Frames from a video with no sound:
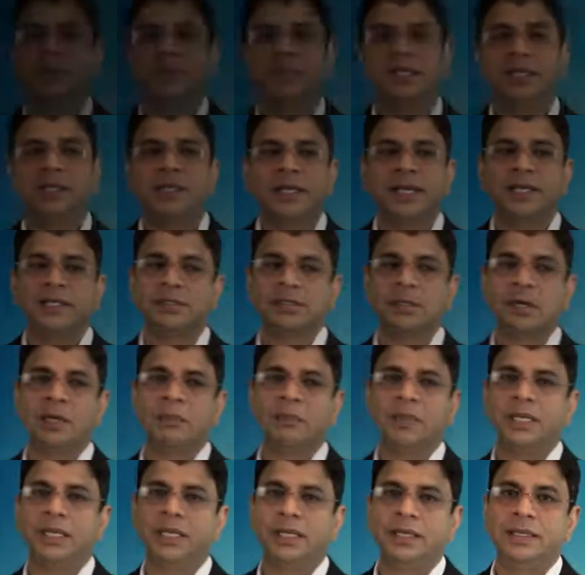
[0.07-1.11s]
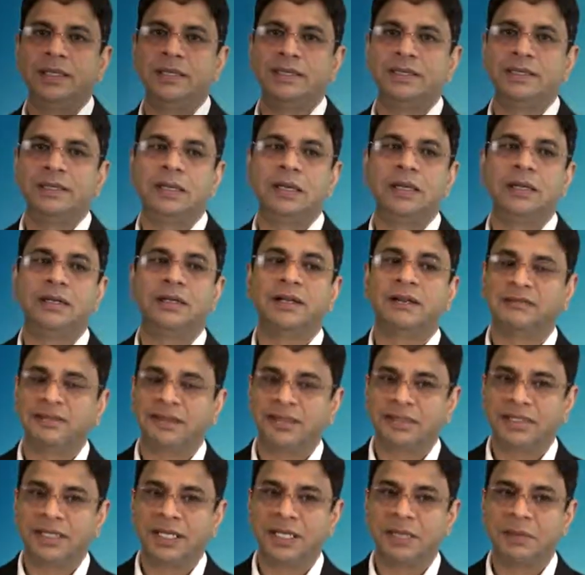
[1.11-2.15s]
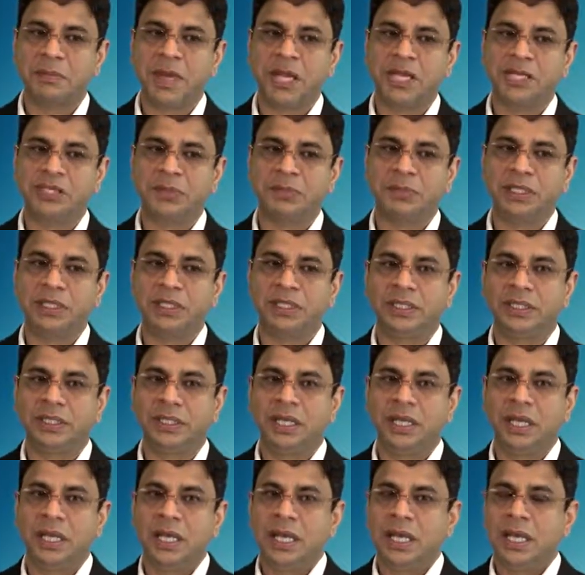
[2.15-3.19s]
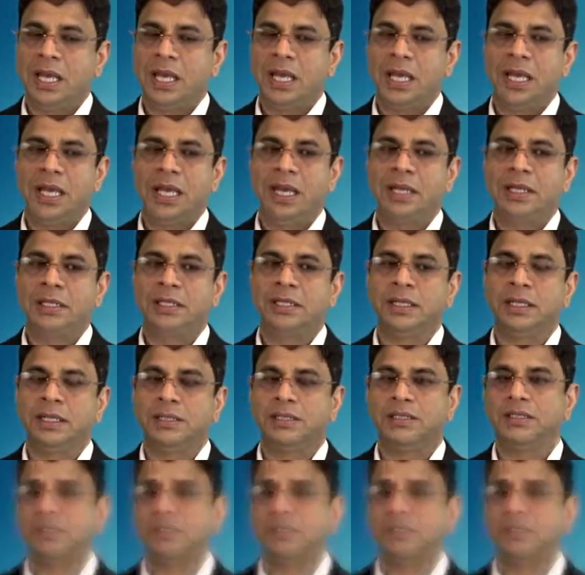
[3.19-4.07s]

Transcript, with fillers: the next topic is uh, reference data management. And uh,